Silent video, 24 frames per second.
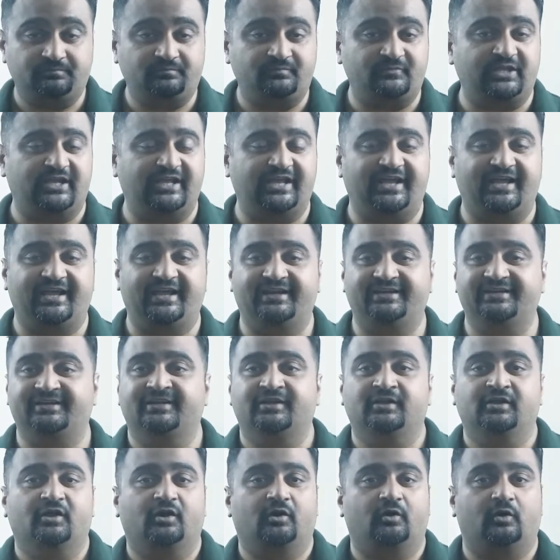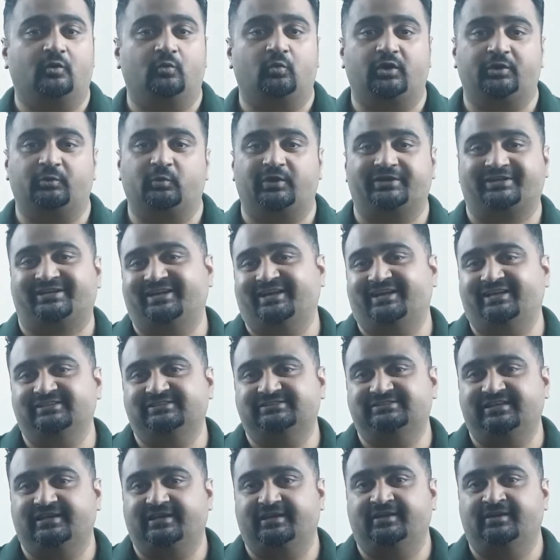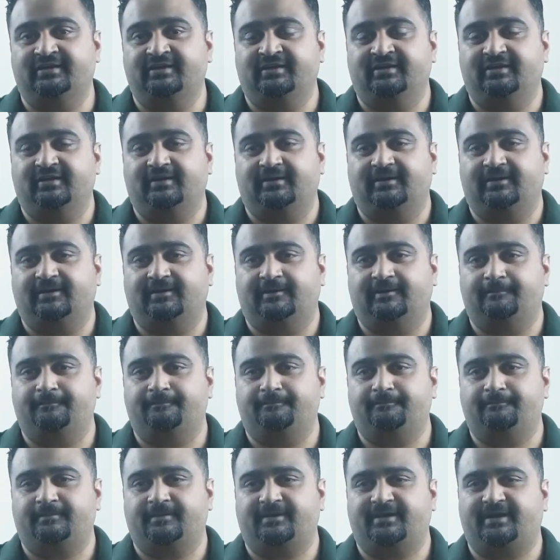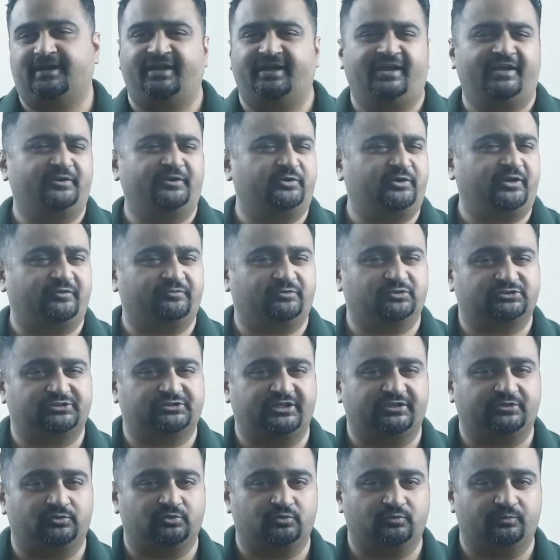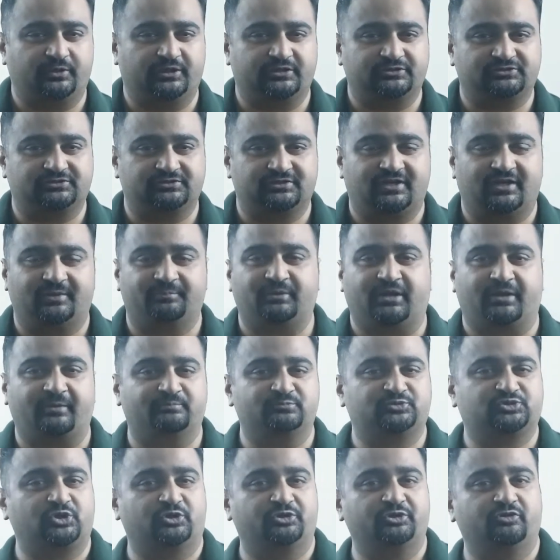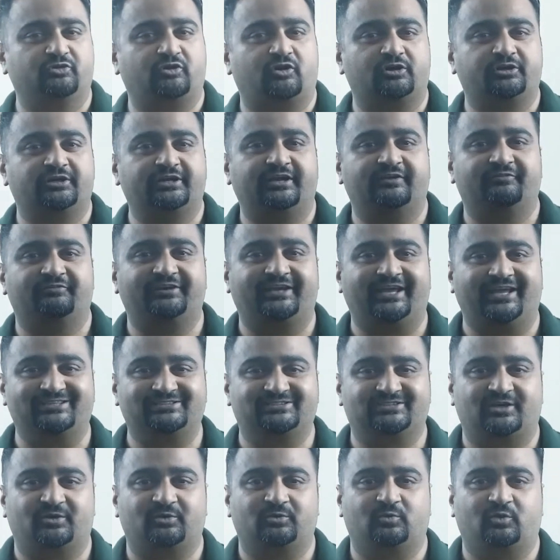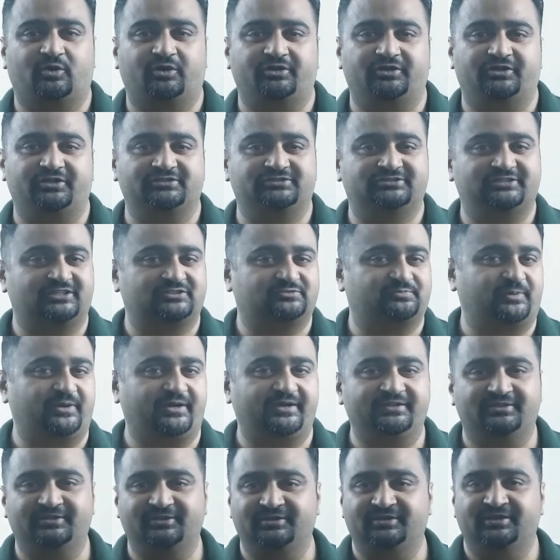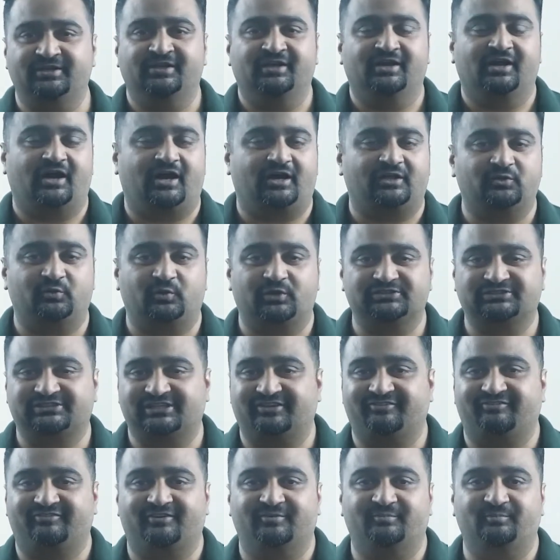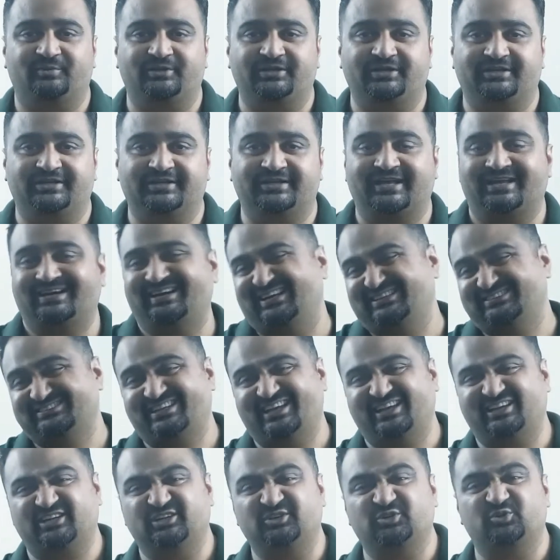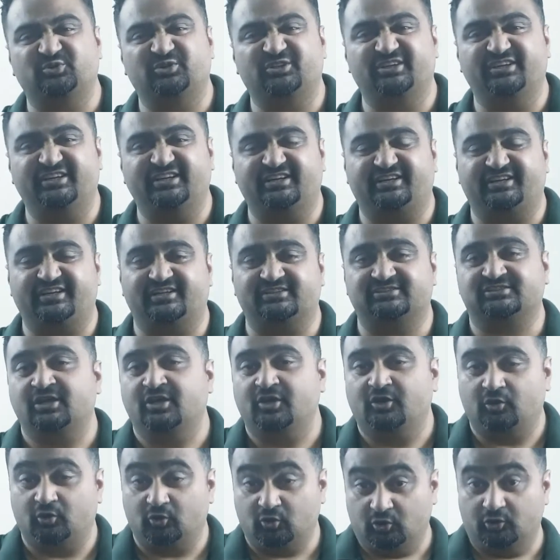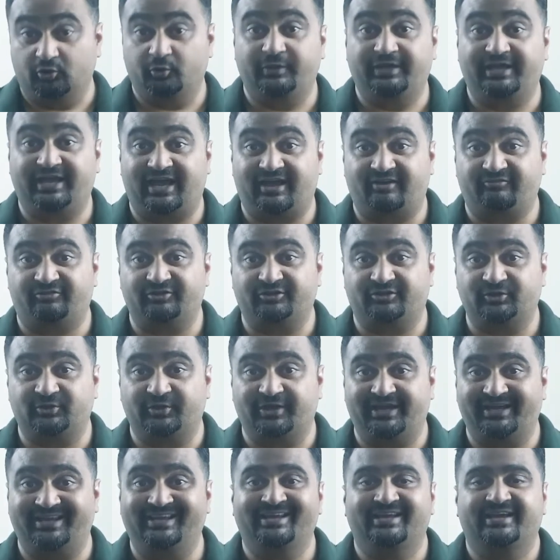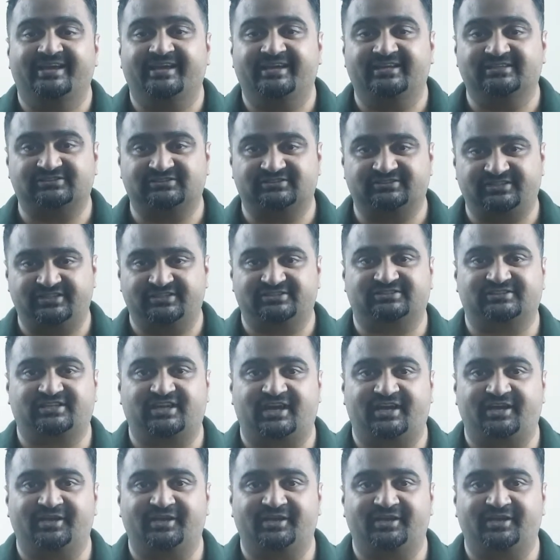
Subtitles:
And what can I say? I don't have to say too much. I'm sure you already have guessed out what it is just by the other ones that I've completed. And let's get into the details. Who do we have for today? It's this guy,